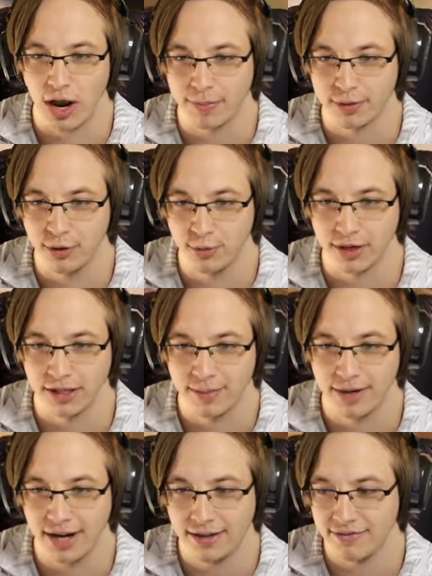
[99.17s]
loot when
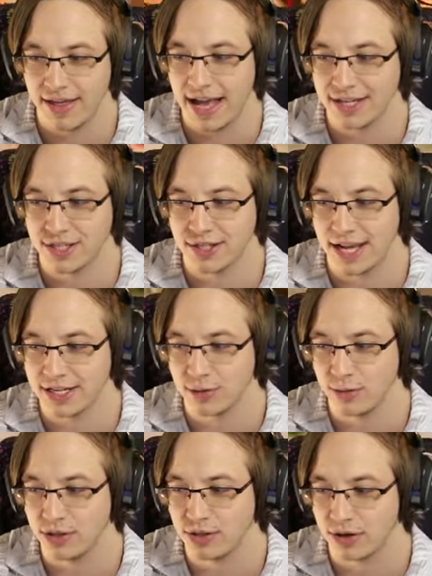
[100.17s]
eliminated. That's that's what
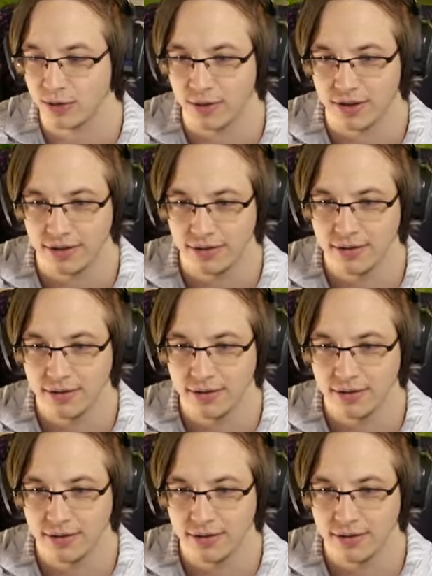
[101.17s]
we started with here,